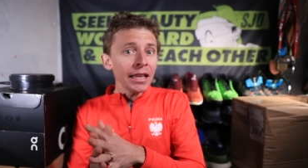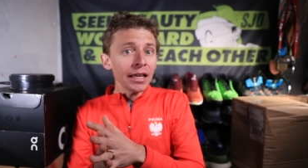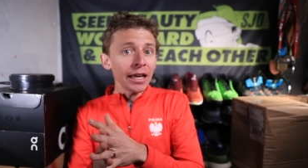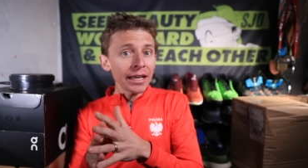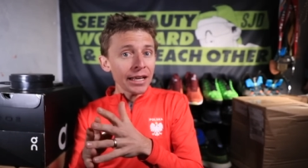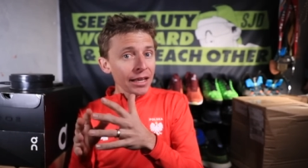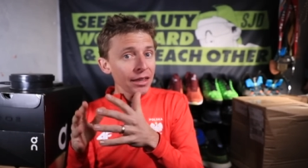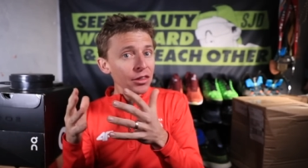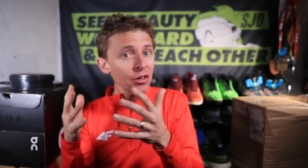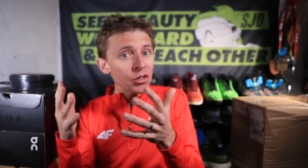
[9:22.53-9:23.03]

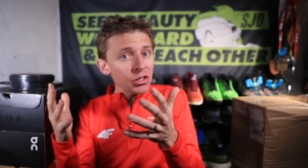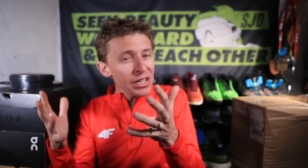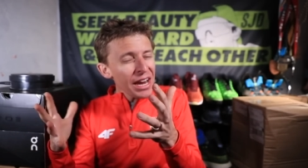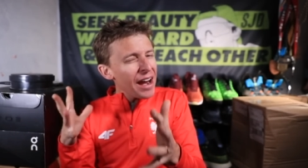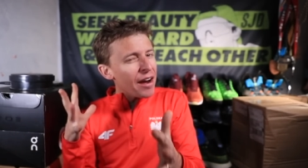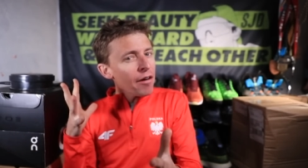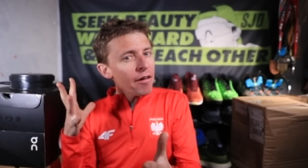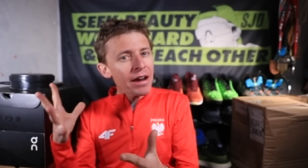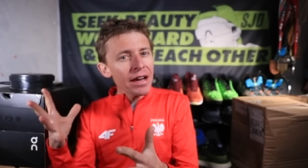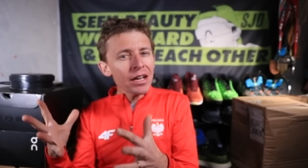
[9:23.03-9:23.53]
Like it, there's
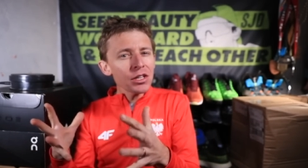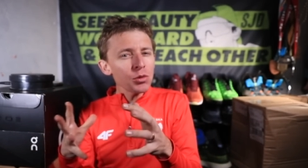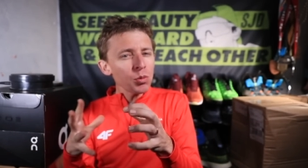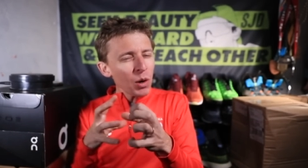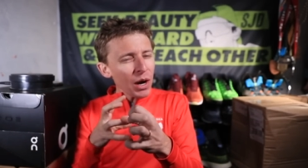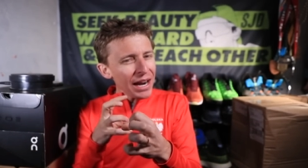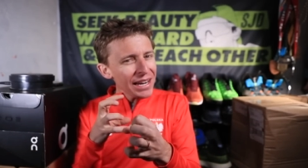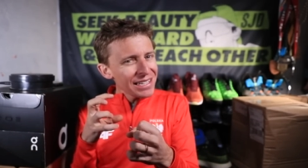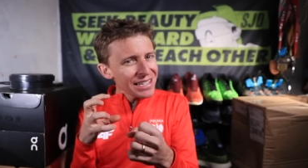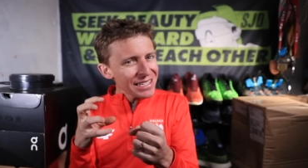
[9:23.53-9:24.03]
areas
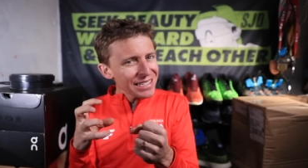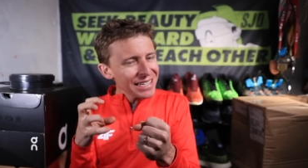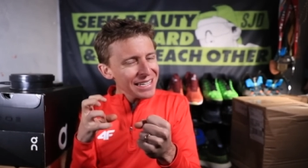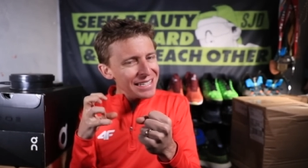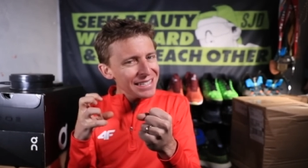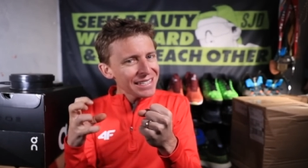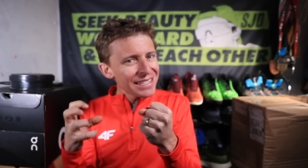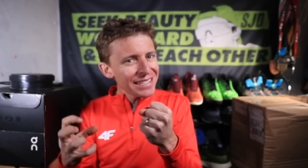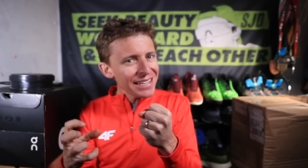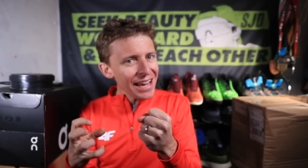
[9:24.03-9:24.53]
where I just
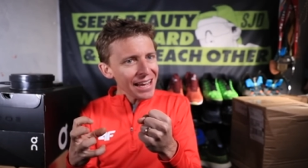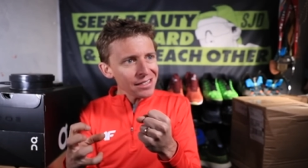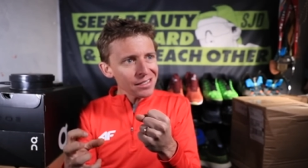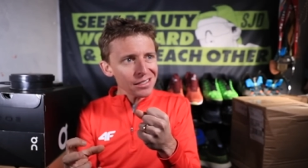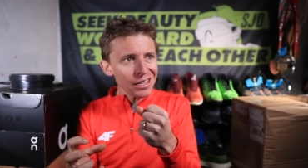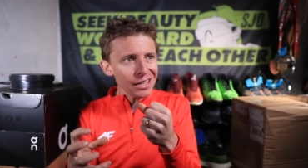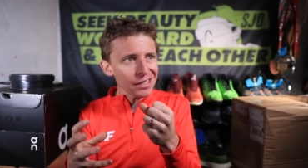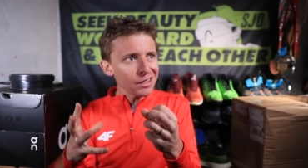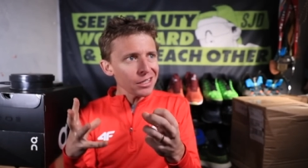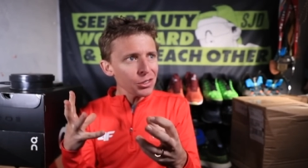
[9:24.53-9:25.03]
can sense
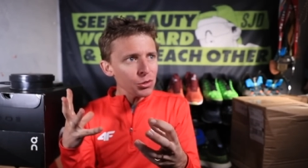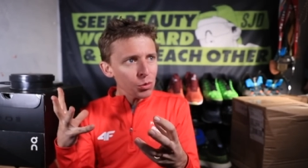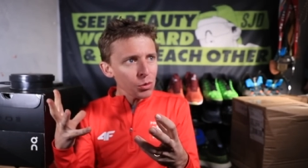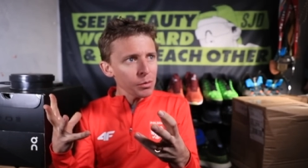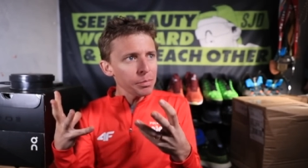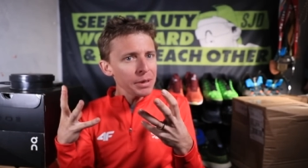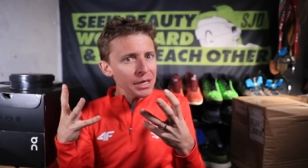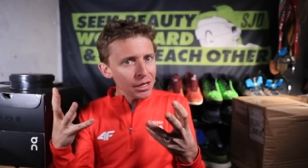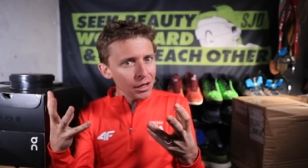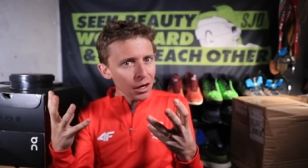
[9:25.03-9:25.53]
like this
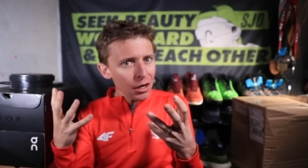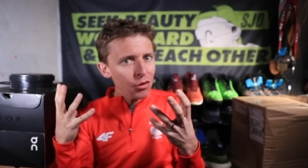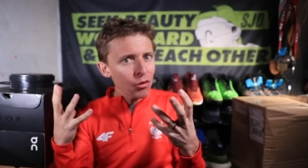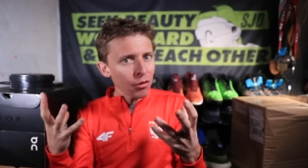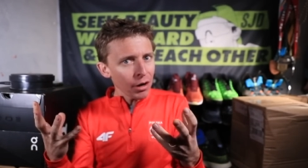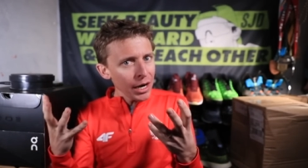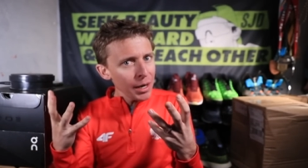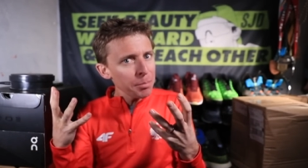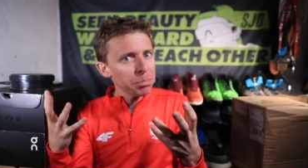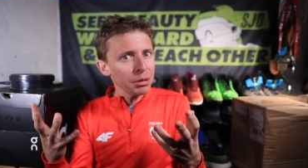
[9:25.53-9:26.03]
would be a
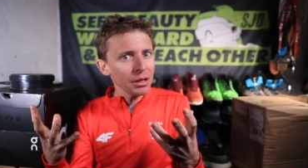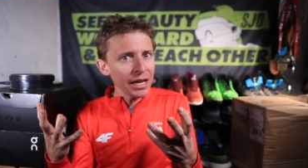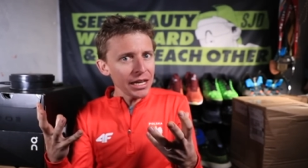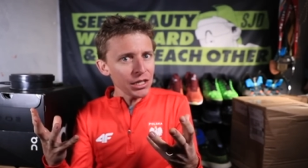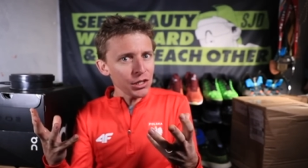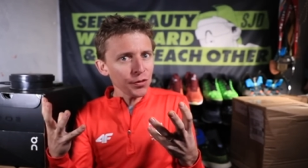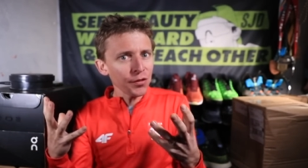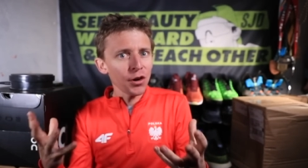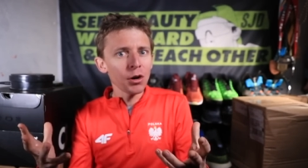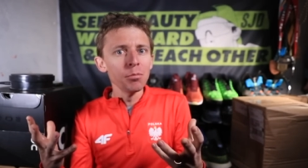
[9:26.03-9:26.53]
great
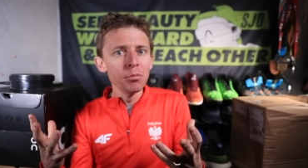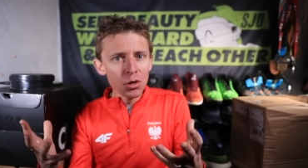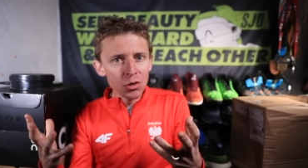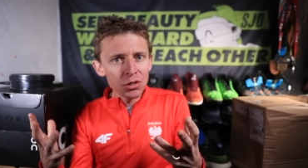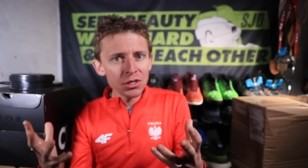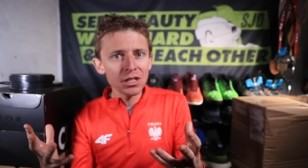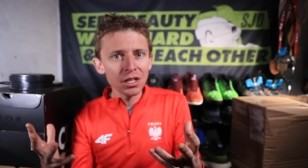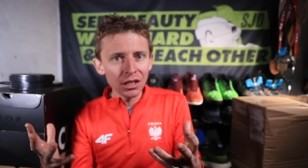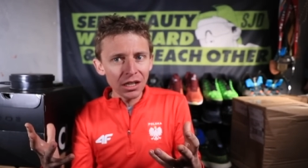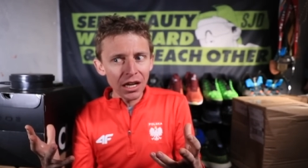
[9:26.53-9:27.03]
place for a
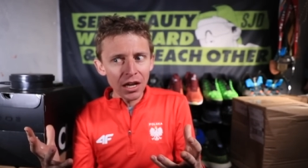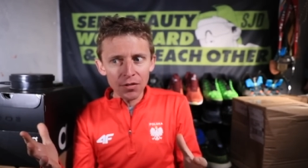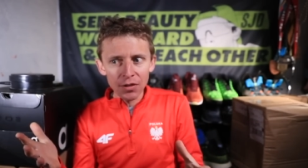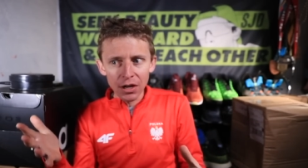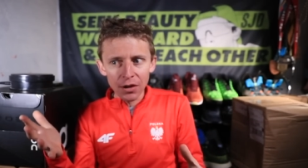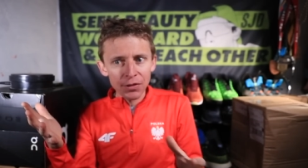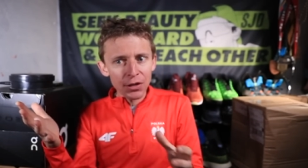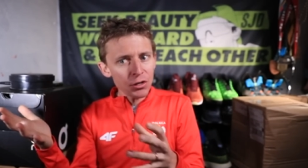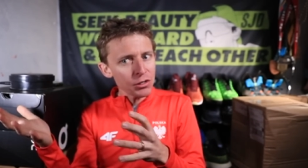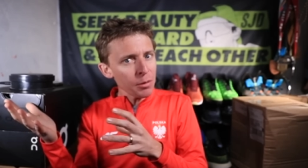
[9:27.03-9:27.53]
moose to live, and
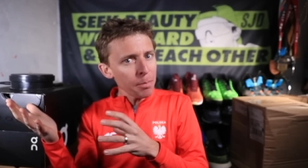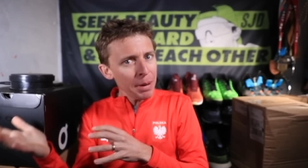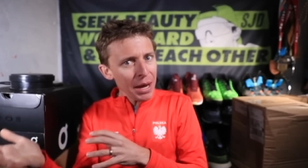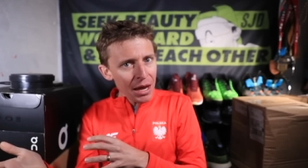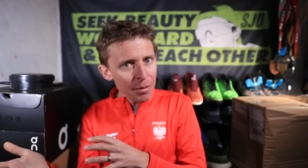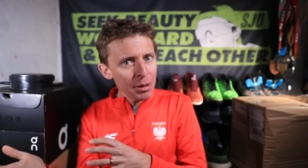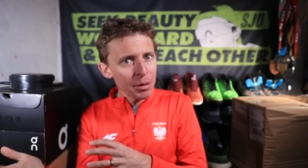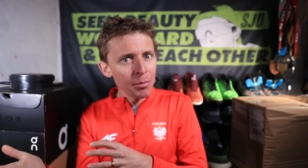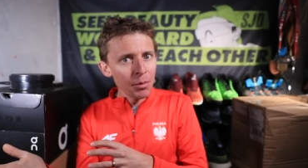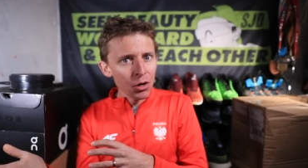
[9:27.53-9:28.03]
if there's a
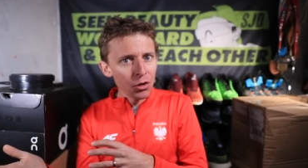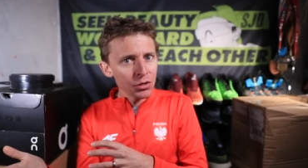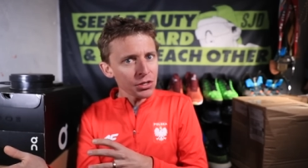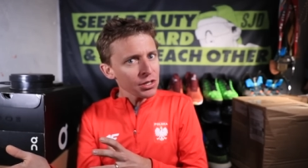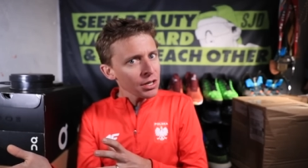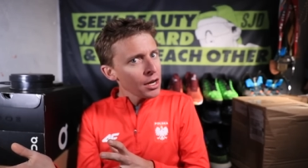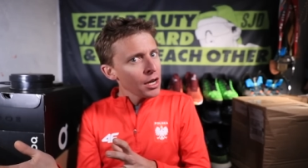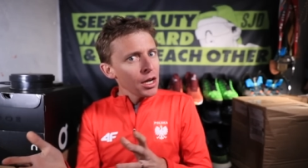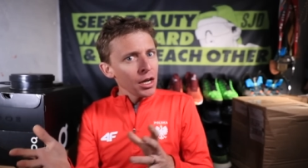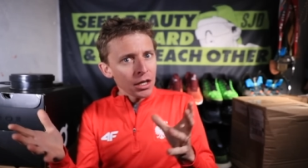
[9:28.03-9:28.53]
baby
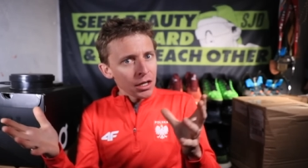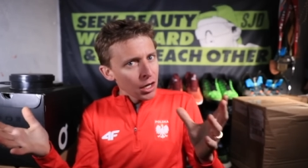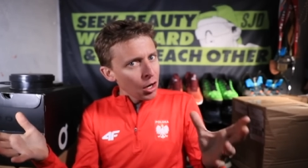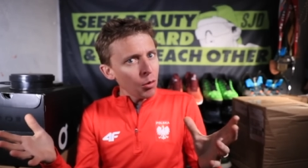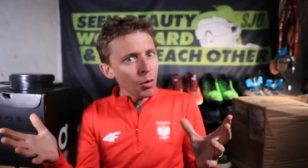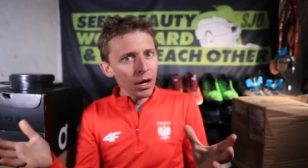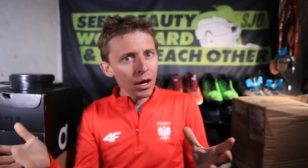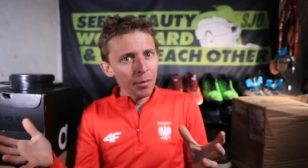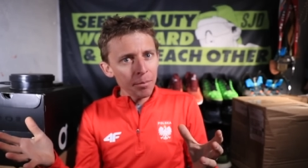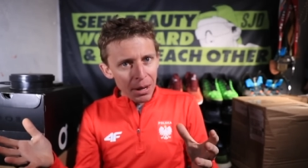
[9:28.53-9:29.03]
moose, you don't
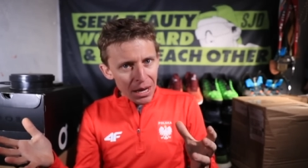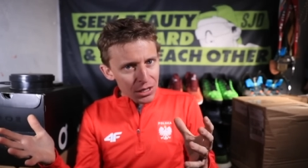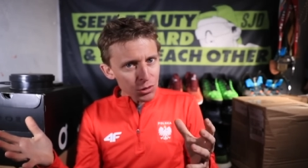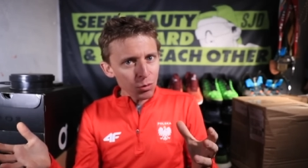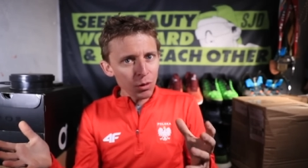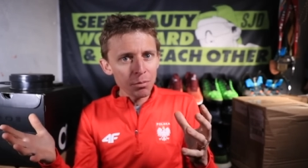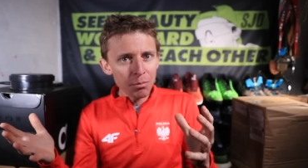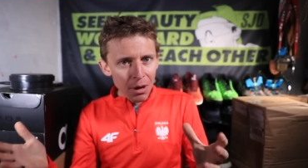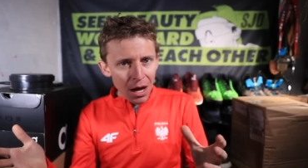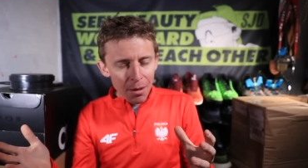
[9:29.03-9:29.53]
want to mess
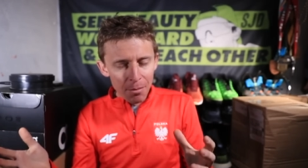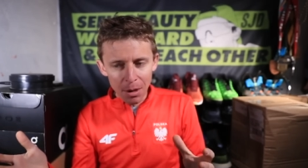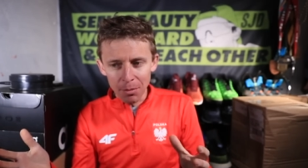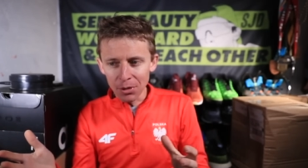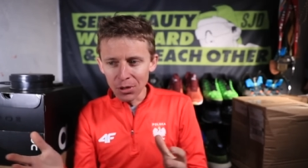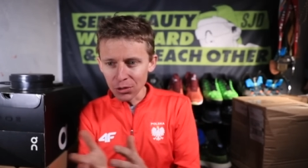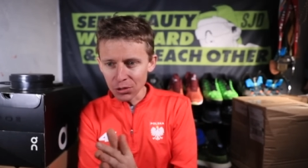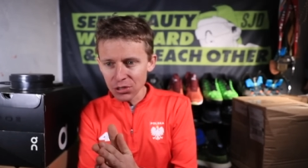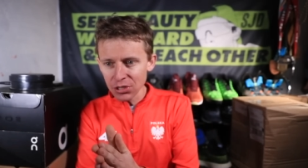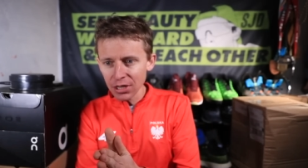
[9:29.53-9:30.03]
with mama
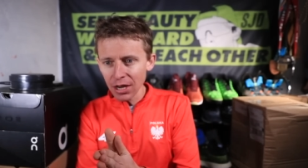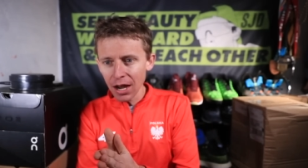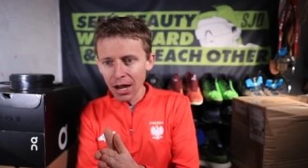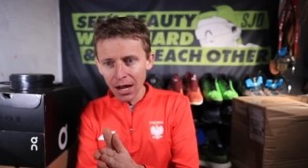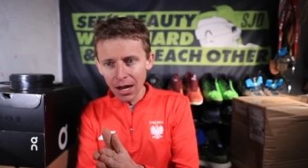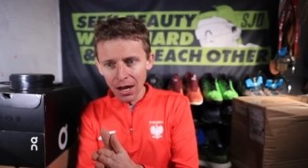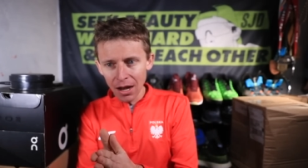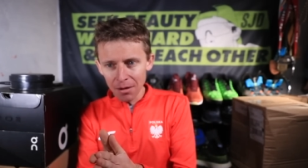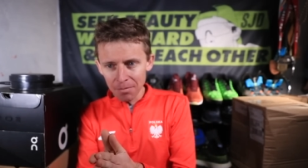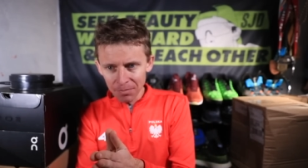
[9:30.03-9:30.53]
moose,
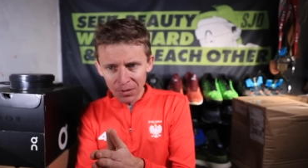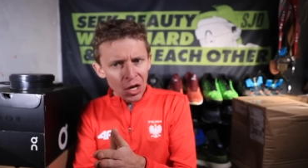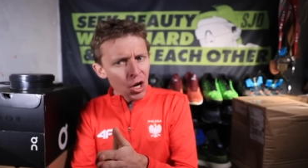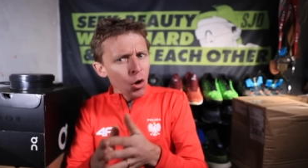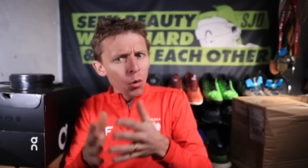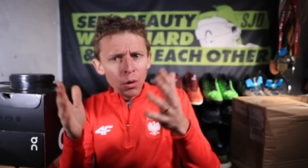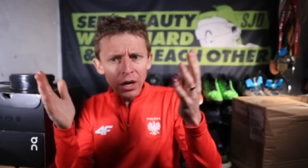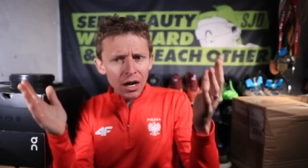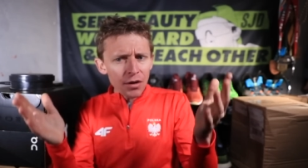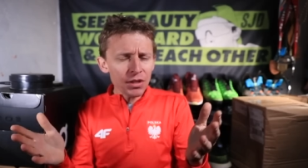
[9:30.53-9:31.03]
um,
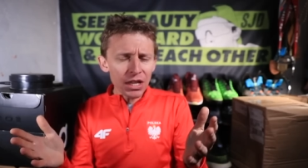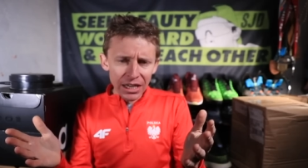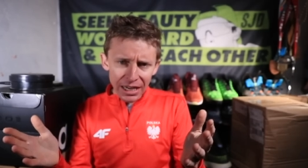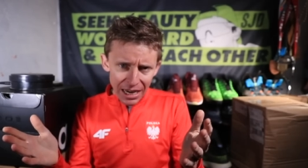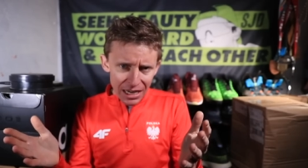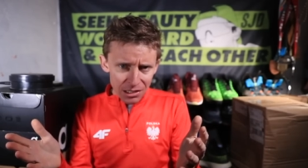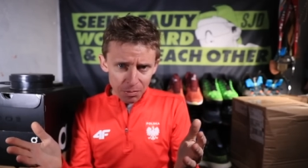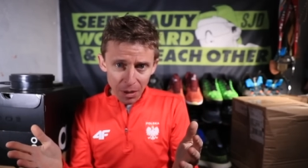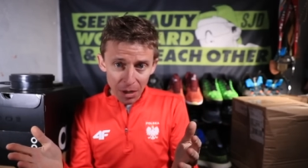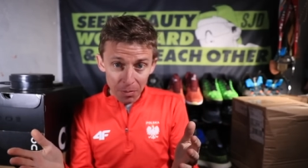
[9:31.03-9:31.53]
whatever the
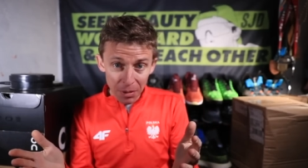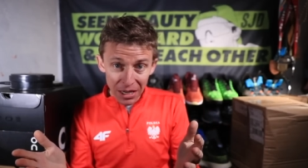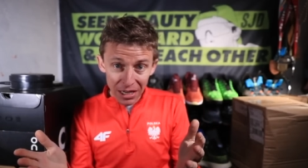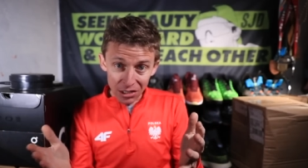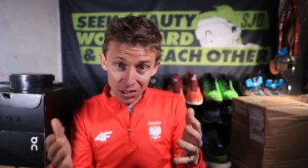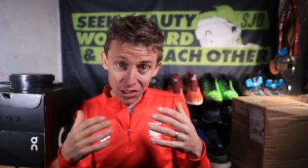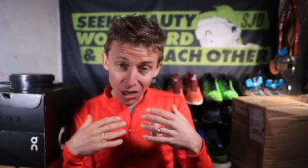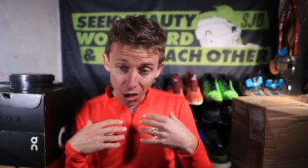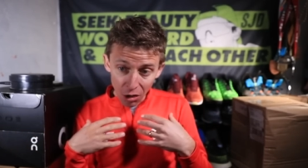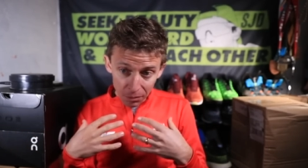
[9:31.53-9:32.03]
case may be.
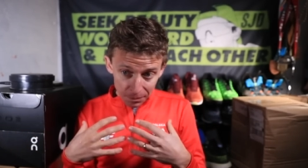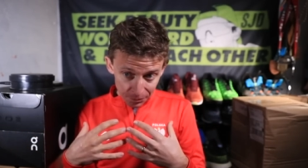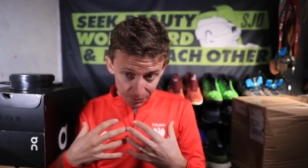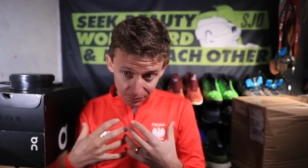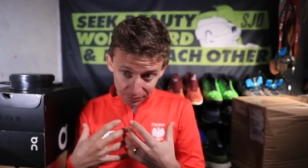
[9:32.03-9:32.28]
So